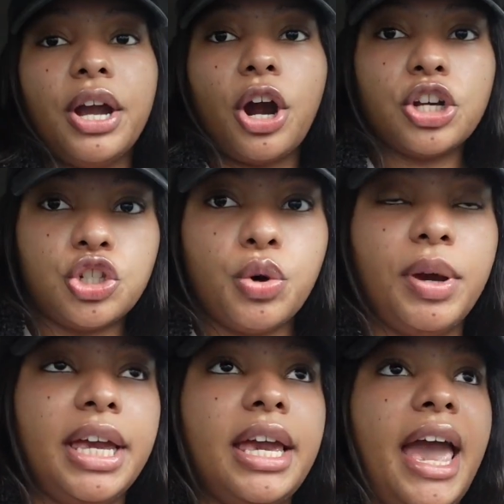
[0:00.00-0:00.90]
are
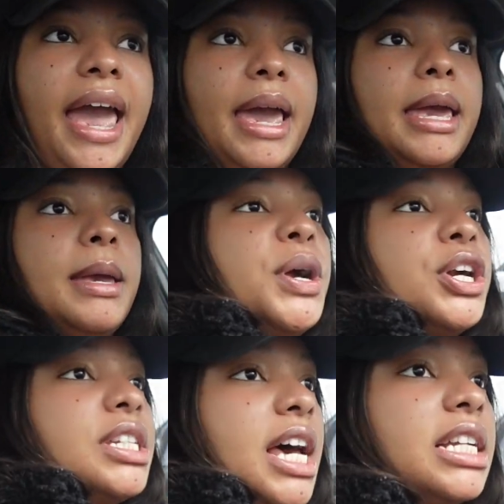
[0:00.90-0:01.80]
doing a
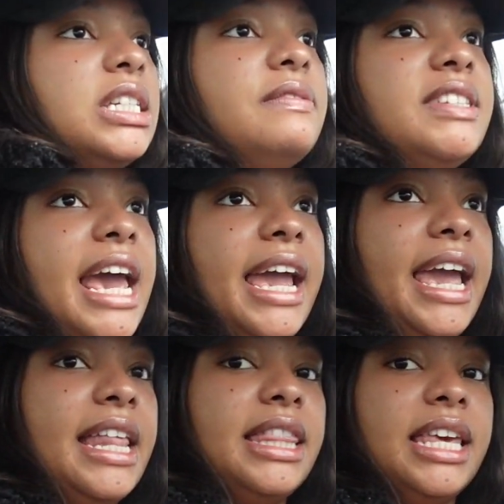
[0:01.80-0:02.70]
productive day
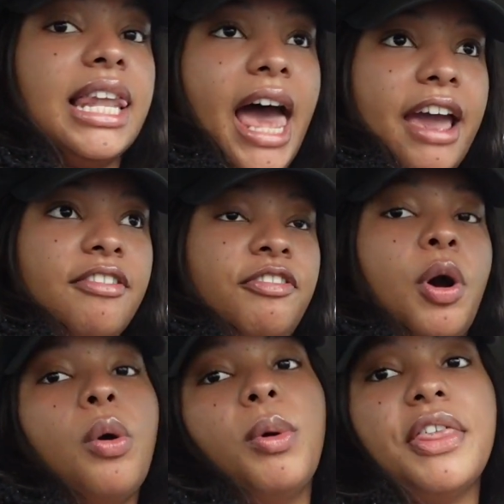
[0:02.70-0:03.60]
in the life
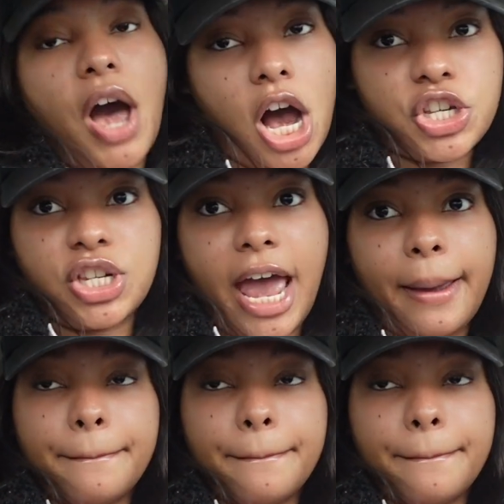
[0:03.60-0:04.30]
with Ajhana.